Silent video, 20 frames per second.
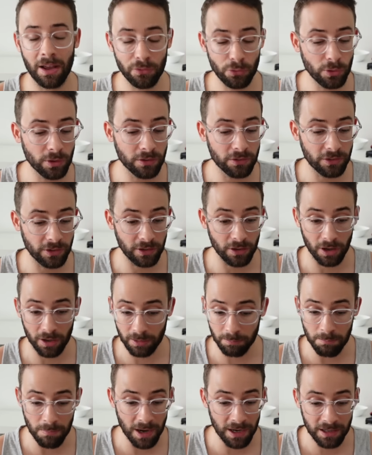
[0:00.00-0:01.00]
As you can see
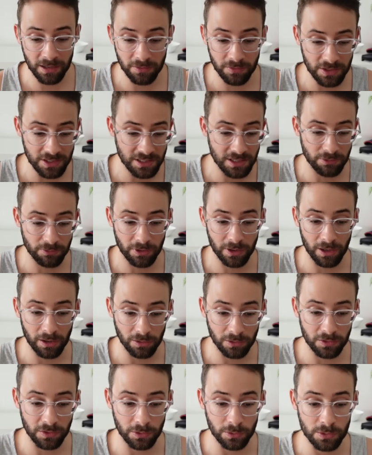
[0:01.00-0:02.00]
on many of these different
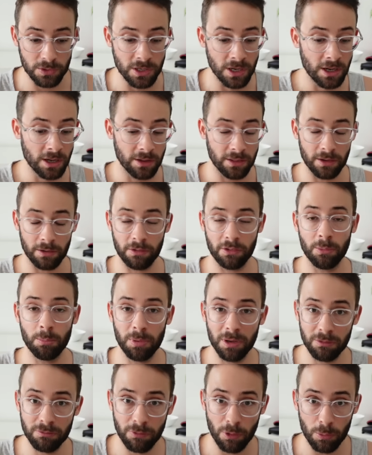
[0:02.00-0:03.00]
L twos, there is a
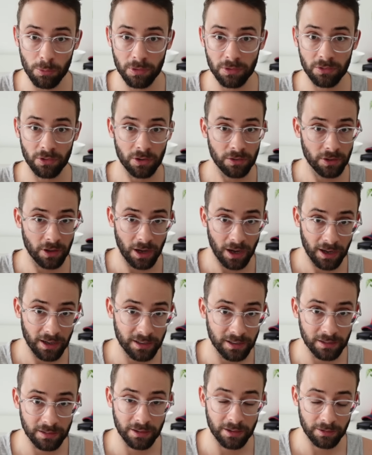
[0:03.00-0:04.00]
big focus on the
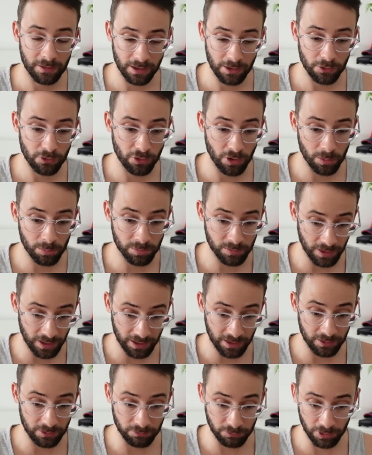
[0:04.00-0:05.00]
EigenLayer airdrop,
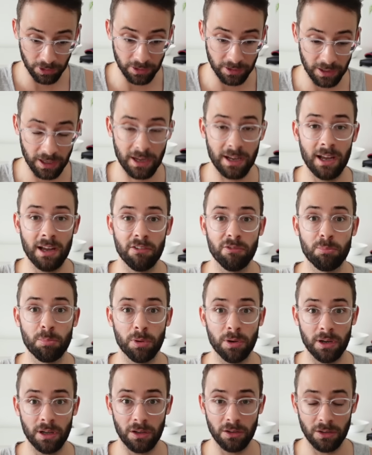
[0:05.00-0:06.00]
and really I have
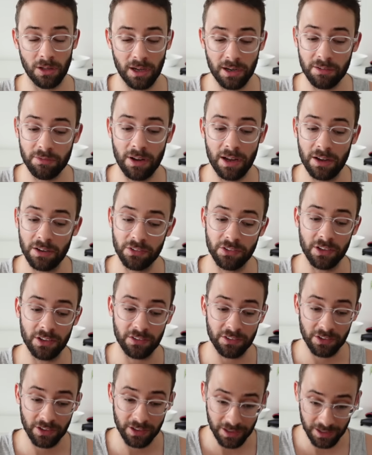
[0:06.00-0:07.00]
put a lot of
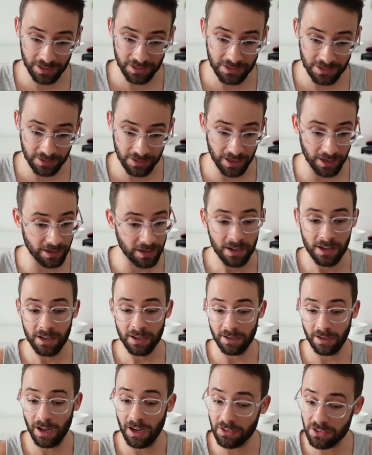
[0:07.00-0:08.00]
assets into that,
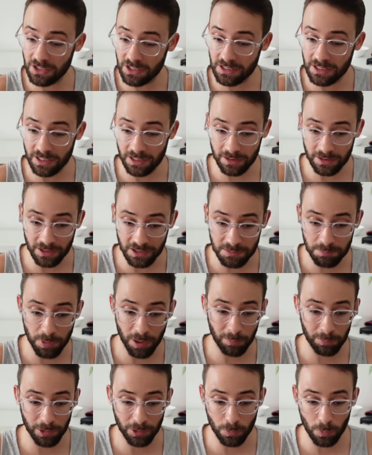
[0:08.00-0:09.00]
not just in this
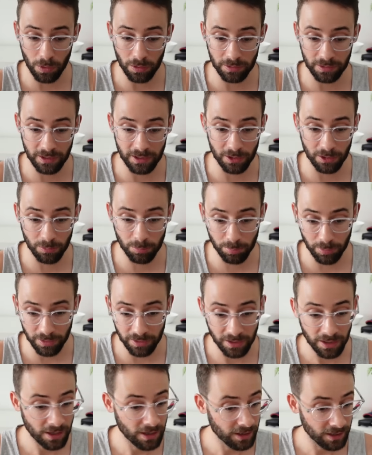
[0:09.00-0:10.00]
public wallet here, but
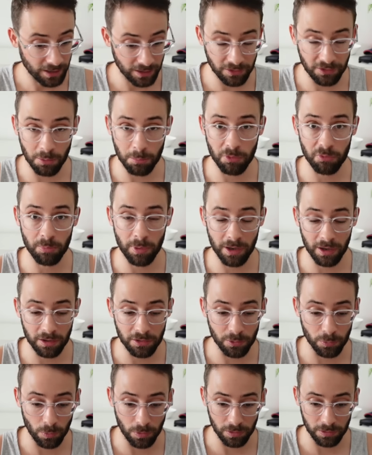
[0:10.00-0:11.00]
in some of my
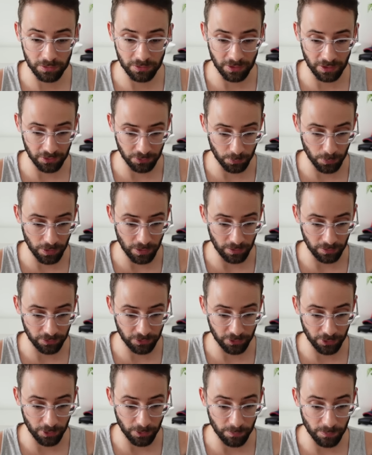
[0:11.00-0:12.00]
other wallets as well.
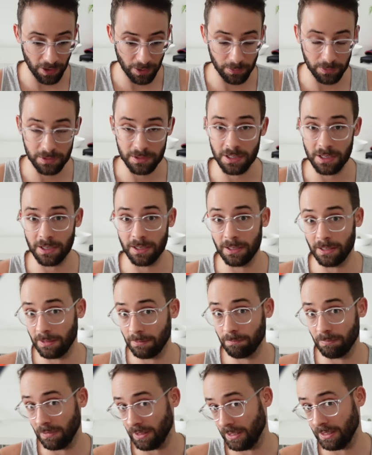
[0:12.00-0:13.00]
So I would say
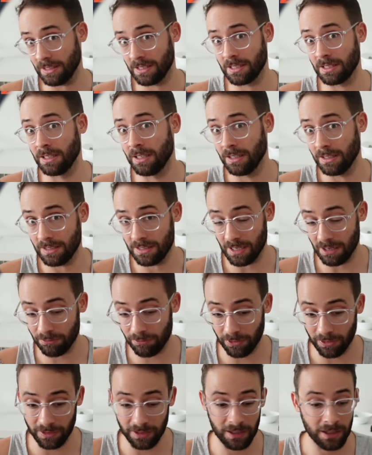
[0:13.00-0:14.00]
it's
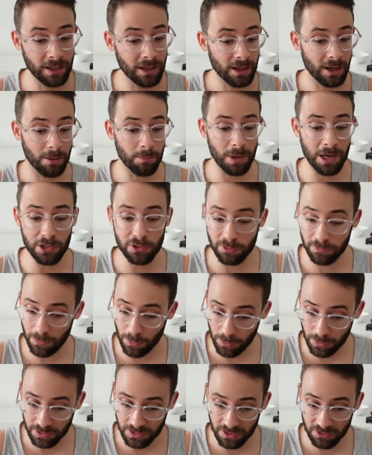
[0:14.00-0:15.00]
definitely a major
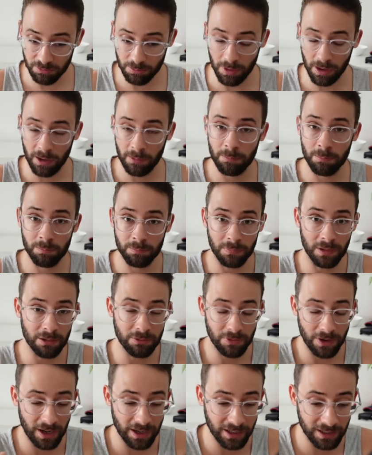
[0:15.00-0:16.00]
focus of mine.
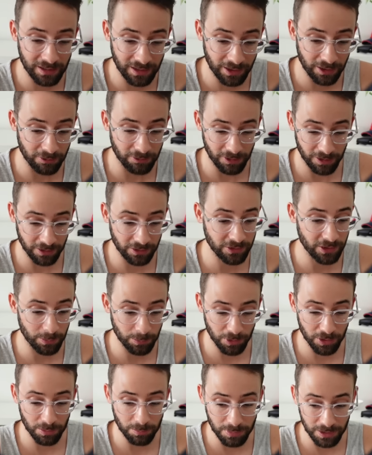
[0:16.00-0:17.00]
If EigenLayer rugs,
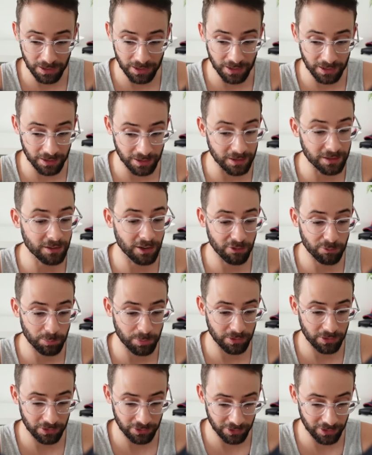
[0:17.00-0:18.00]
I'm gonna be in a tough
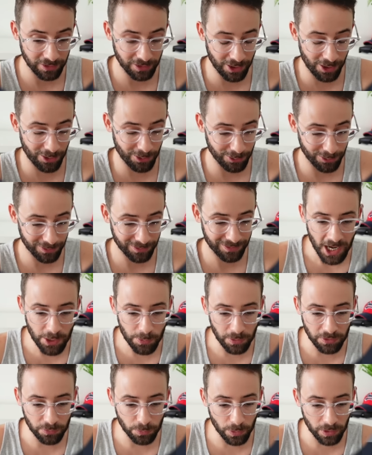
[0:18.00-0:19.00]
position though.
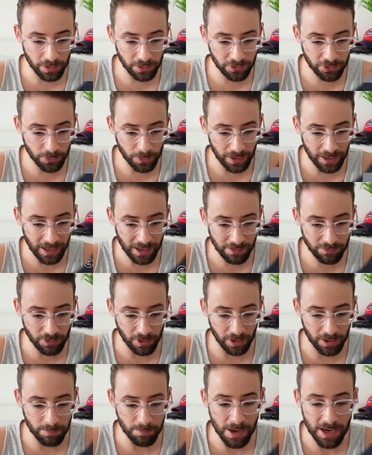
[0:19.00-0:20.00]
Anyways, what else do I have
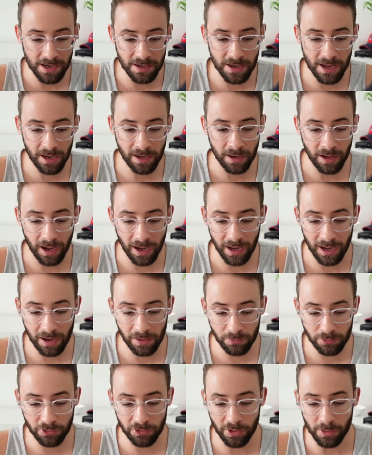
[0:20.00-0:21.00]
on mainnet? I
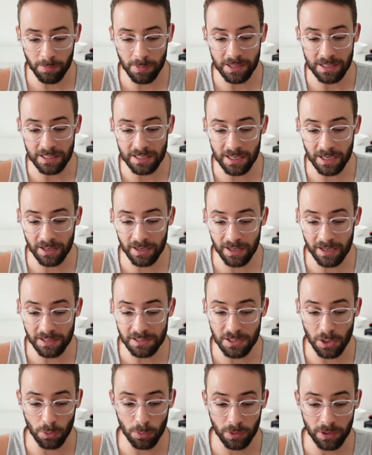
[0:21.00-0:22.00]
have some E N A
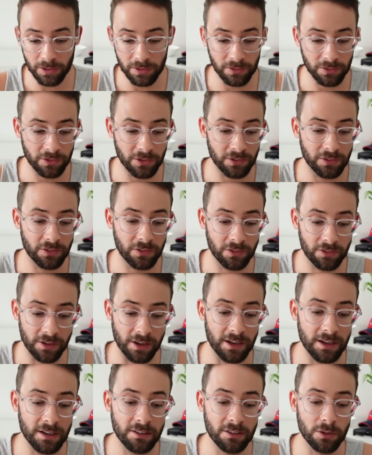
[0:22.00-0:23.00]
tokens
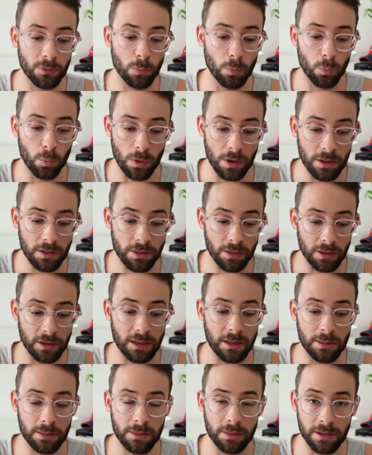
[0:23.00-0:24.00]
staked with
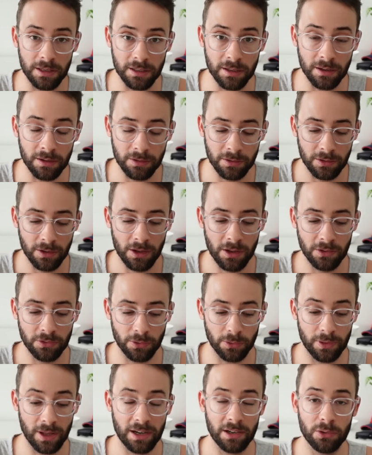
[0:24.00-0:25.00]
Ethena.
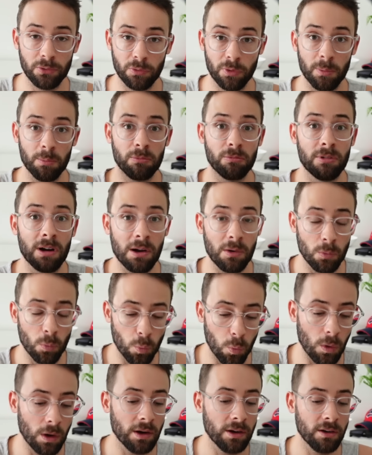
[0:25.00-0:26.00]
So that is from round
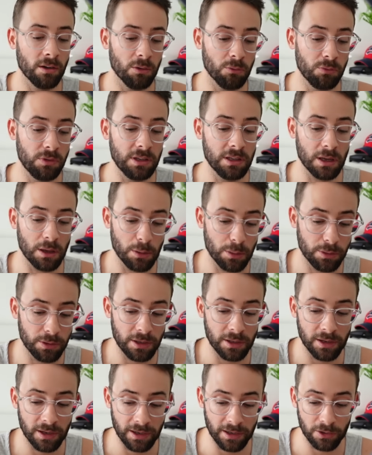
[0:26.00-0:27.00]
one of the
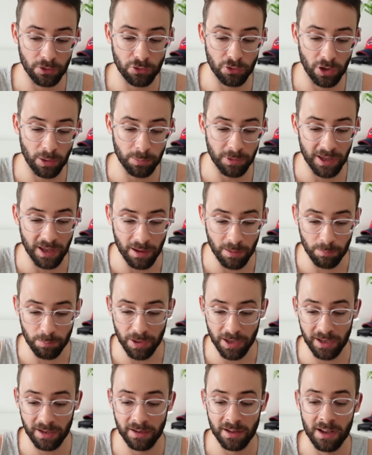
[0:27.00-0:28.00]
Ethena airdrop
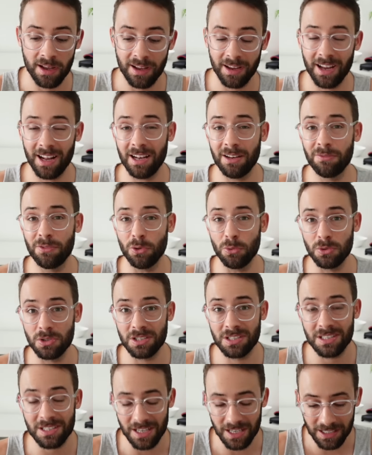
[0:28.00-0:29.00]
campaign. And if you
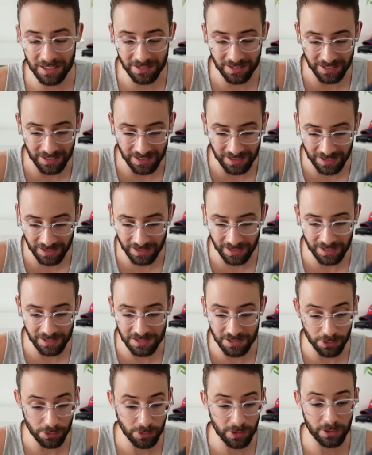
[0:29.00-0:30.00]
stake the E N A
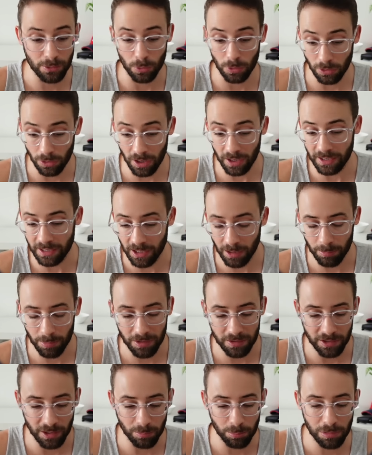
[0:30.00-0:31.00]
token or lock it up
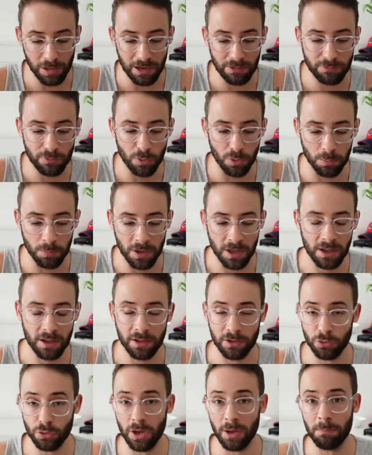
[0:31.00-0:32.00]
on their platform,
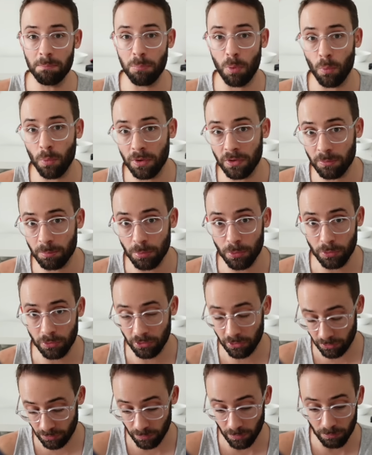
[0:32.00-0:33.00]
you get points
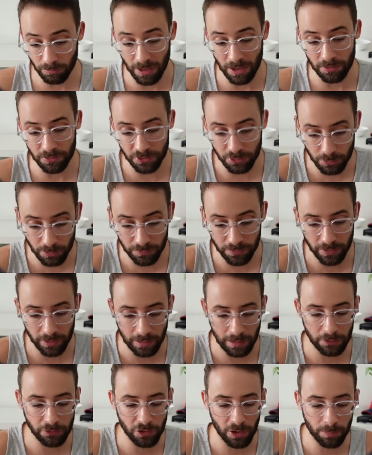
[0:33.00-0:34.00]
boosts for round two of
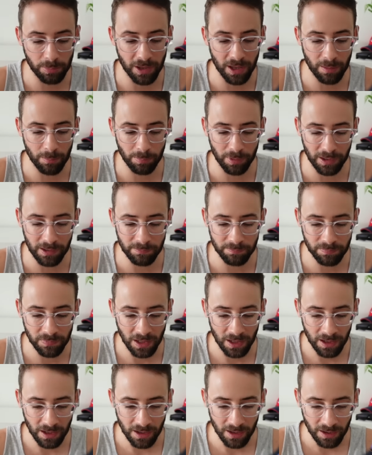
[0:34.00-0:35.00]
their airdrop campaign.
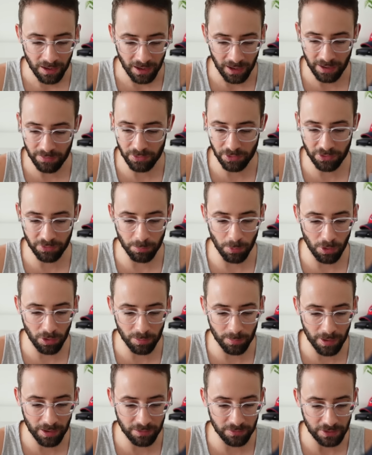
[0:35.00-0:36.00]
I have a small
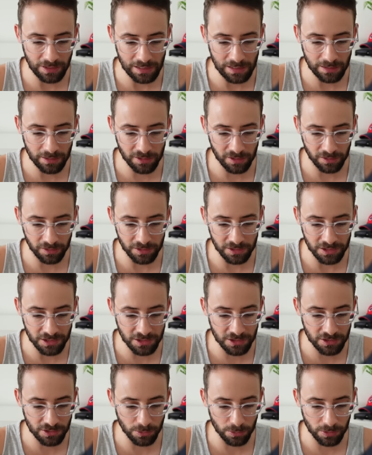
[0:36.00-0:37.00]
amount of E T H on
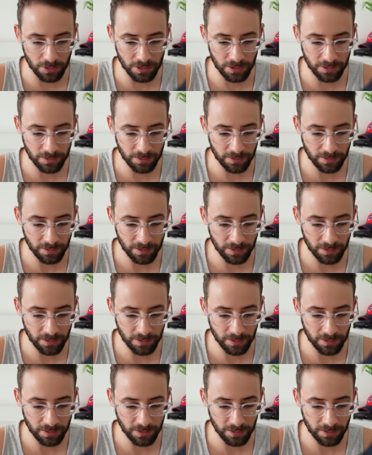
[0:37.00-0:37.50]
Zora,